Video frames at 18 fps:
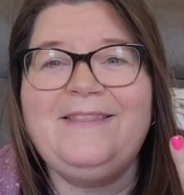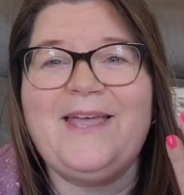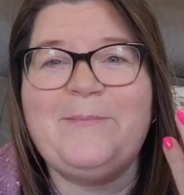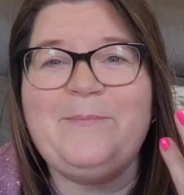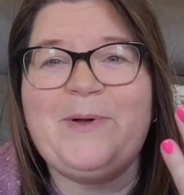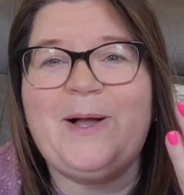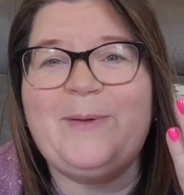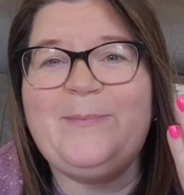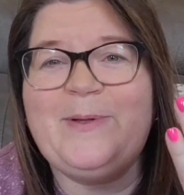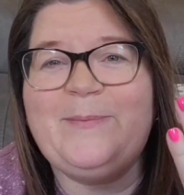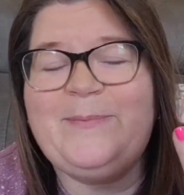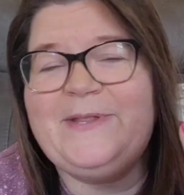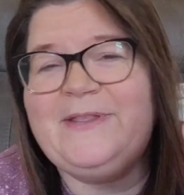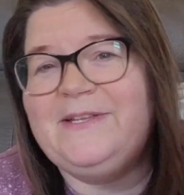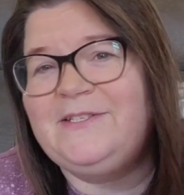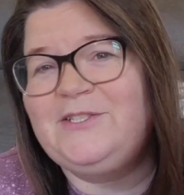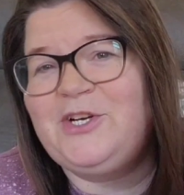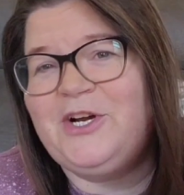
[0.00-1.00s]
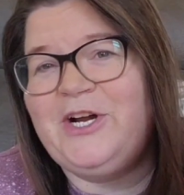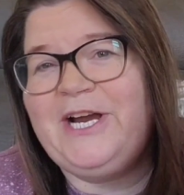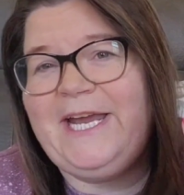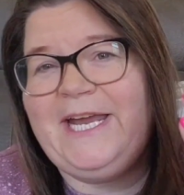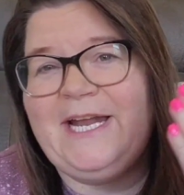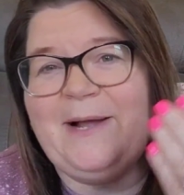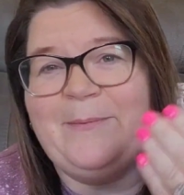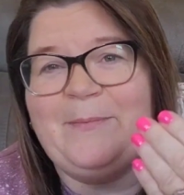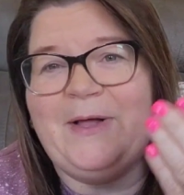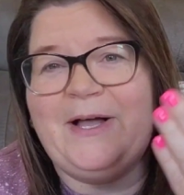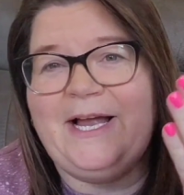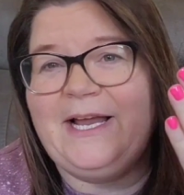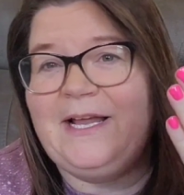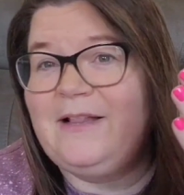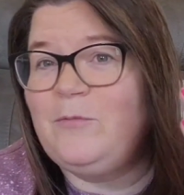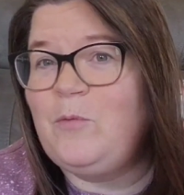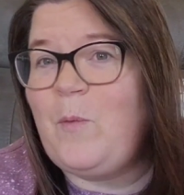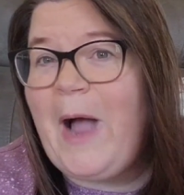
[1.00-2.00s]
they pop up in the screen, I'm
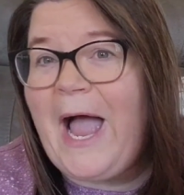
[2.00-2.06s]
like,